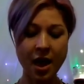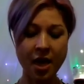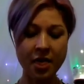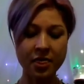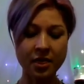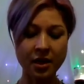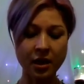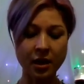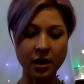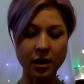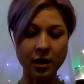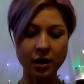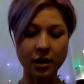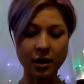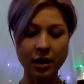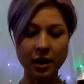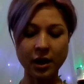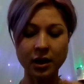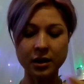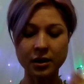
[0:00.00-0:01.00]
and
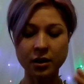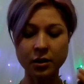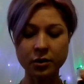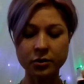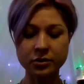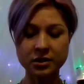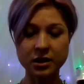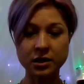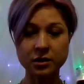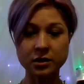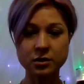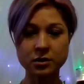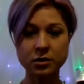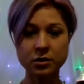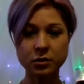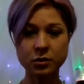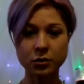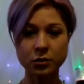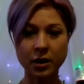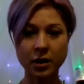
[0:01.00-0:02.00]
then it goes
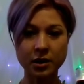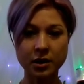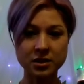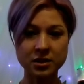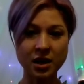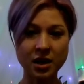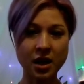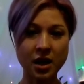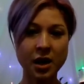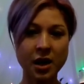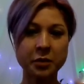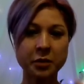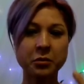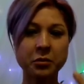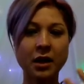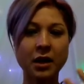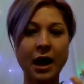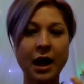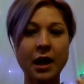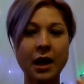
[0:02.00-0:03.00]
into a time
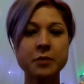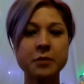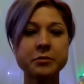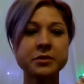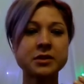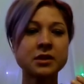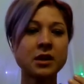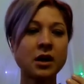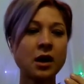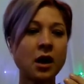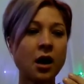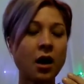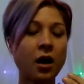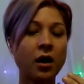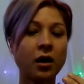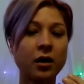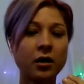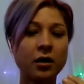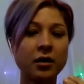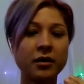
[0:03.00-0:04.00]
lapse
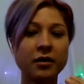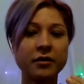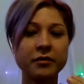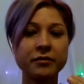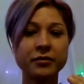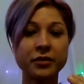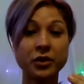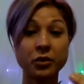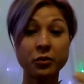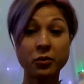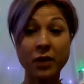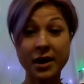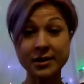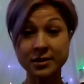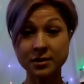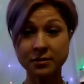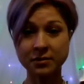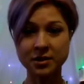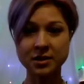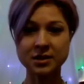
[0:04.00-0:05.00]
of the
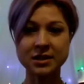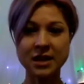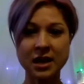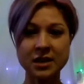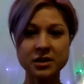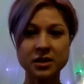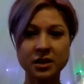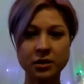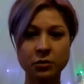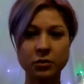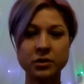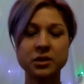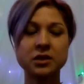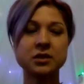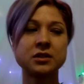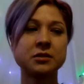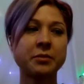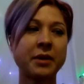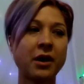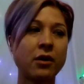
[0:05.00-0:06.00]
rest of the session, which
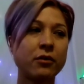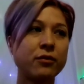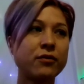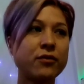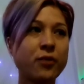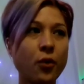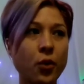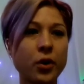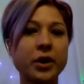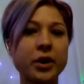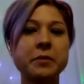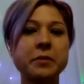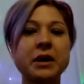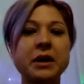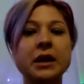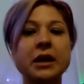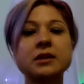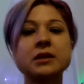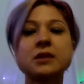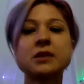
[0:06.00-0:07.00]
is about 40
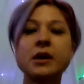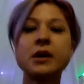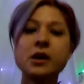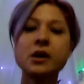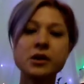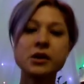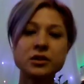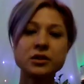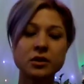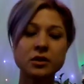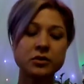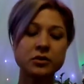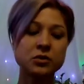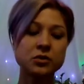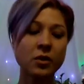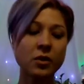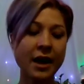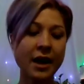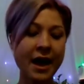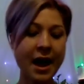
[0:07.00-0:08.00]
minutes. So
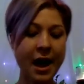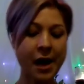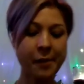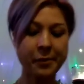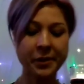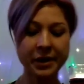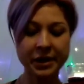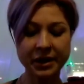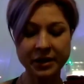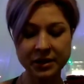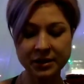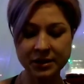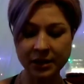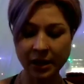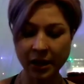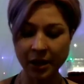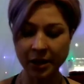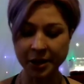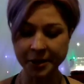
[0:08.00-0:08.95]
what happened is